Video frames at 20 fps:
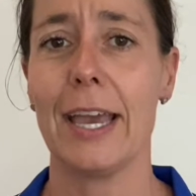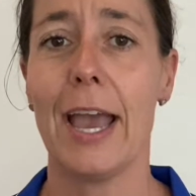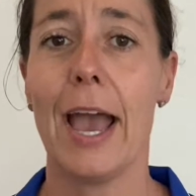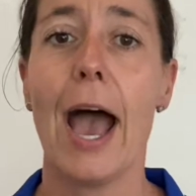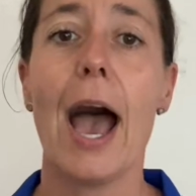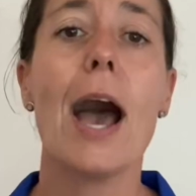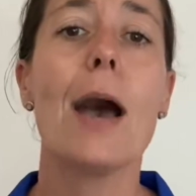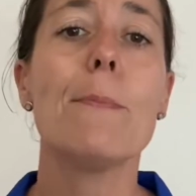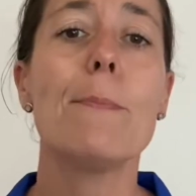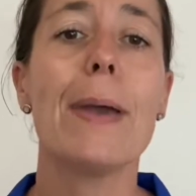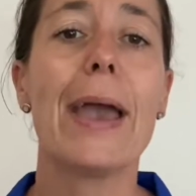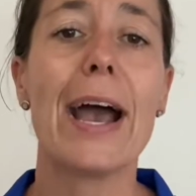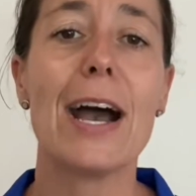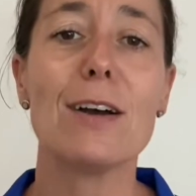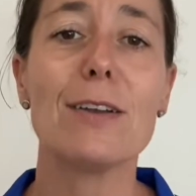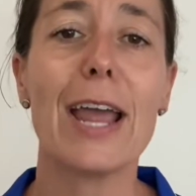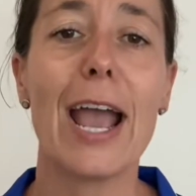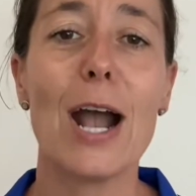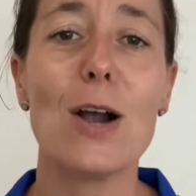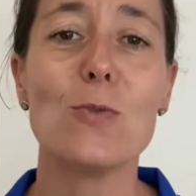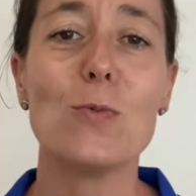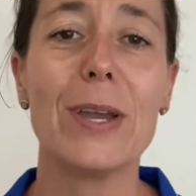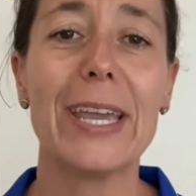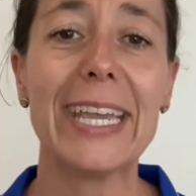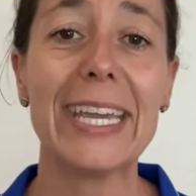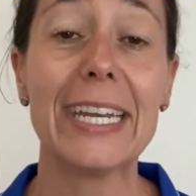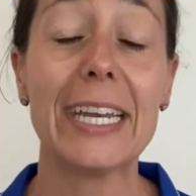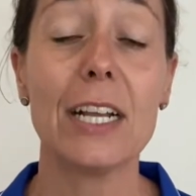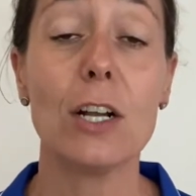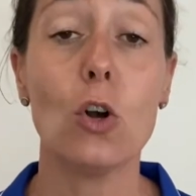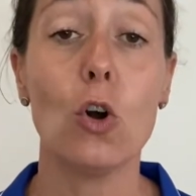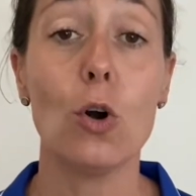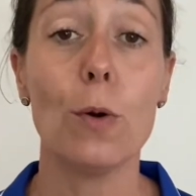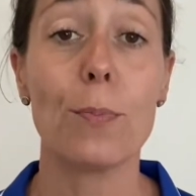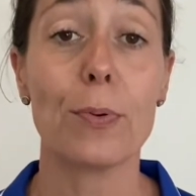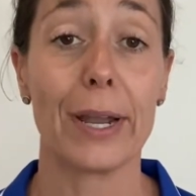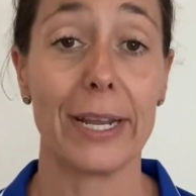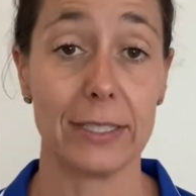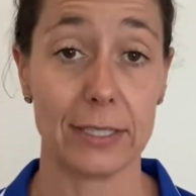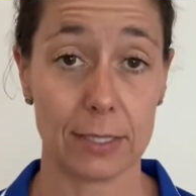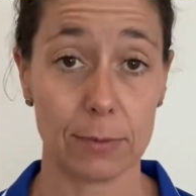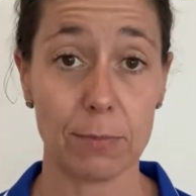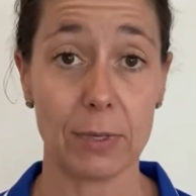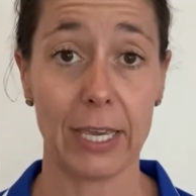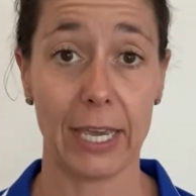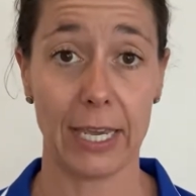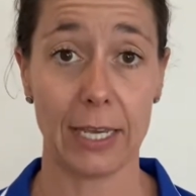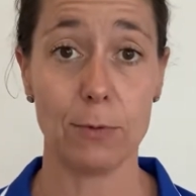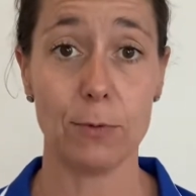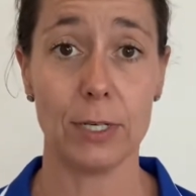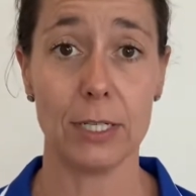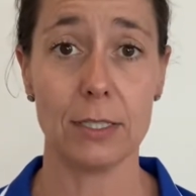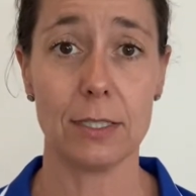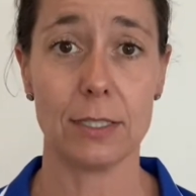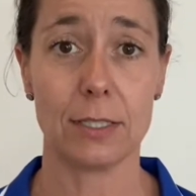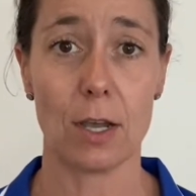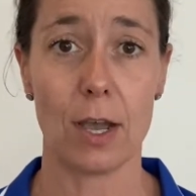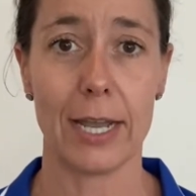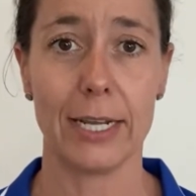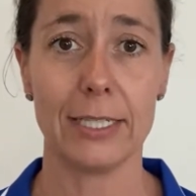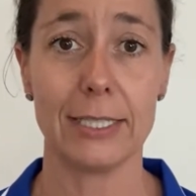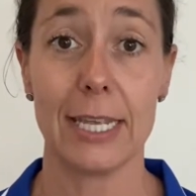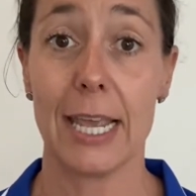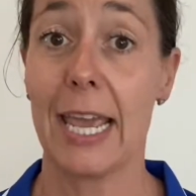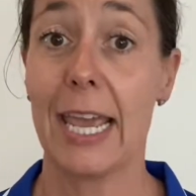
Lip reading: about how we can incorporate some keyword signs,